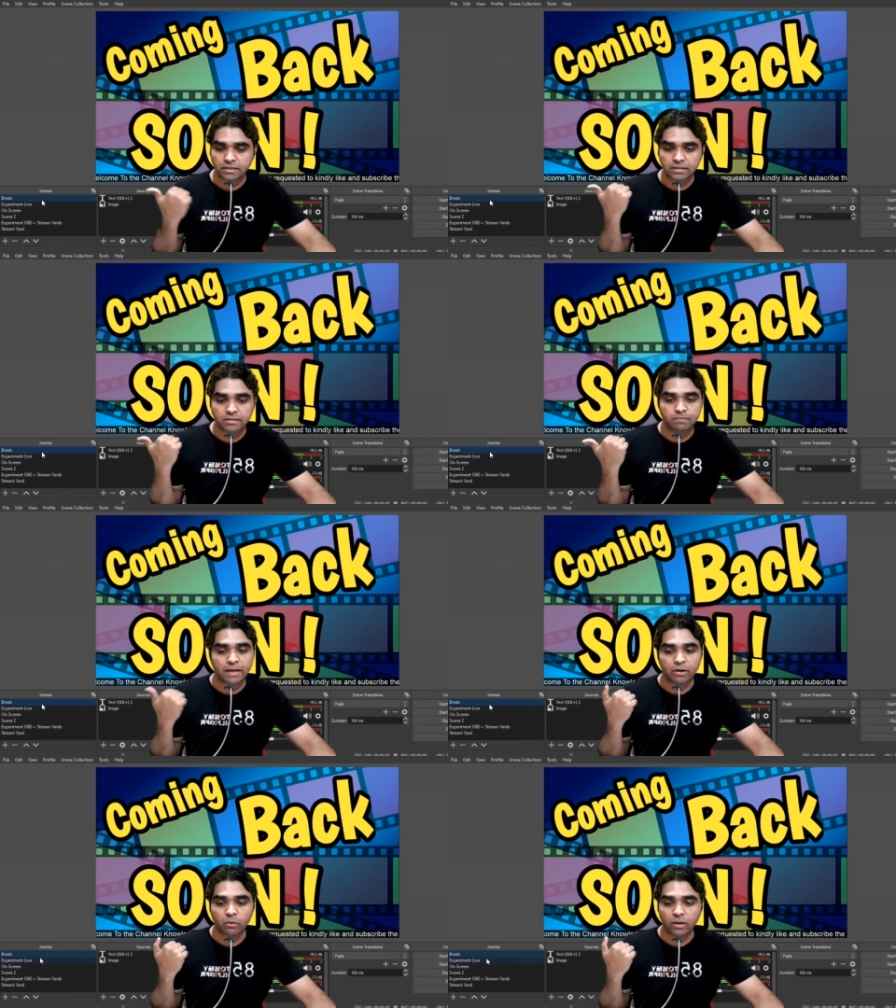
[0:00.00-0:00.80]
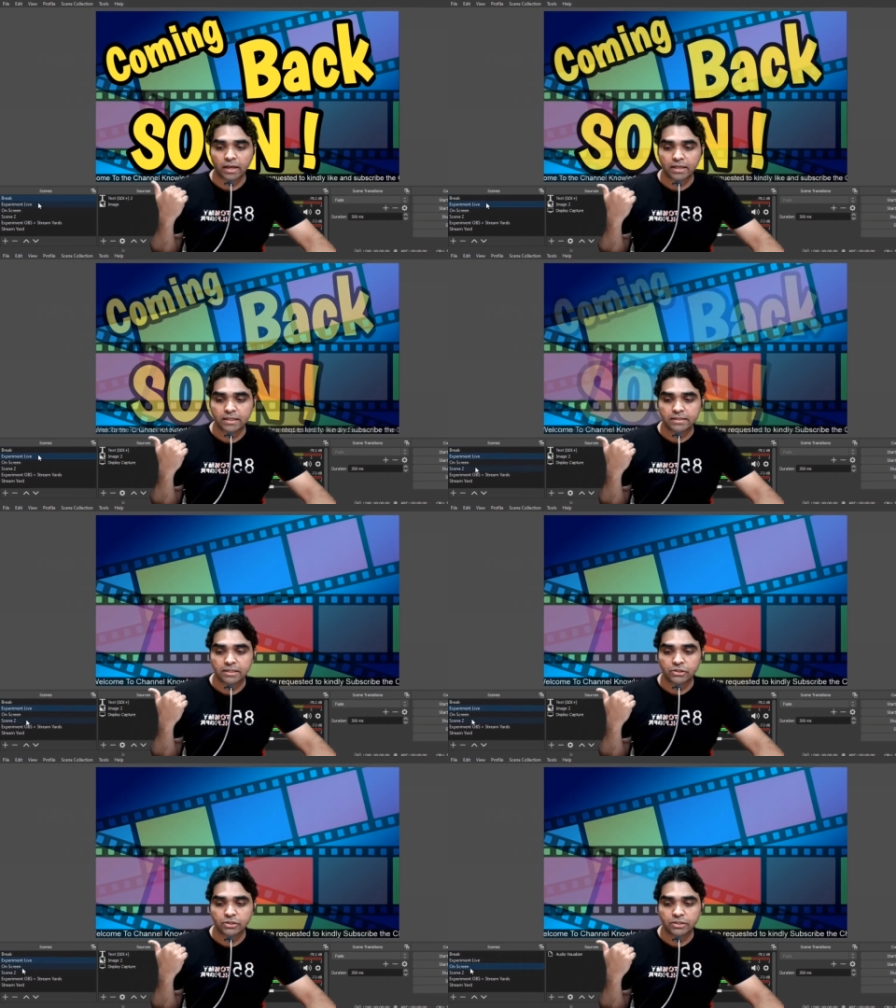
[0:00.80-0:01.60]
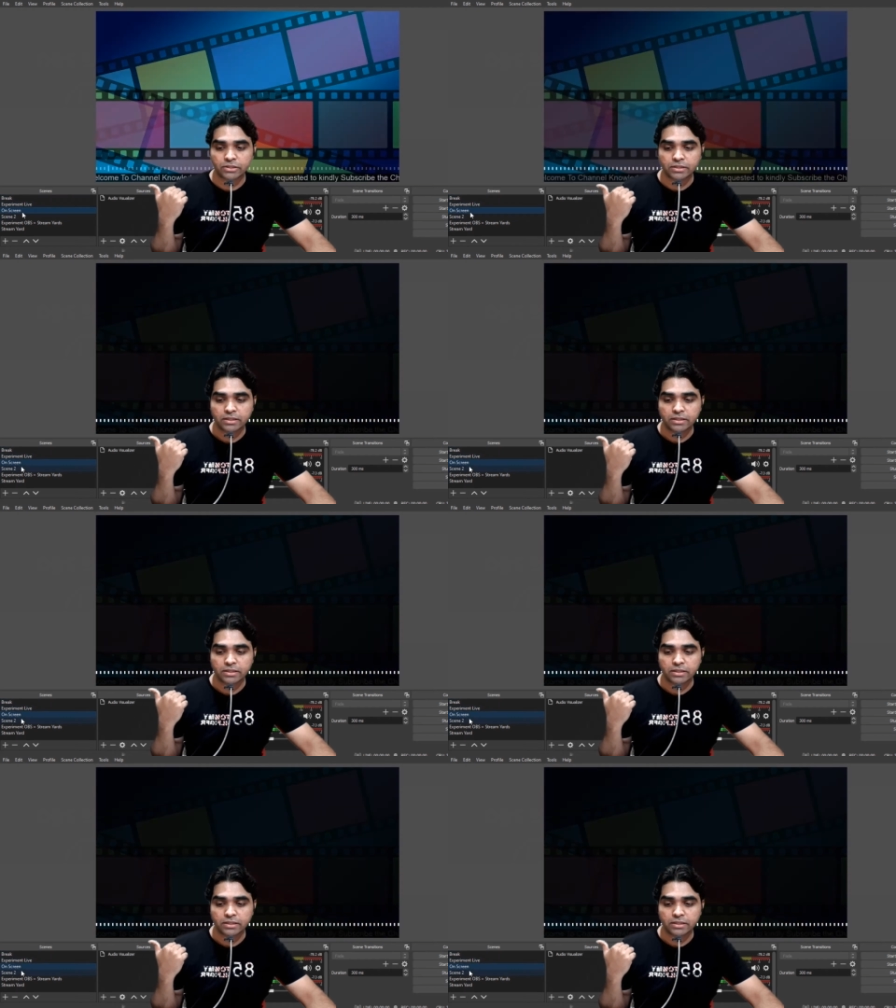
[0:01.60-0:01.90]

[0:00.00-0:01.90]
this is background I can easily change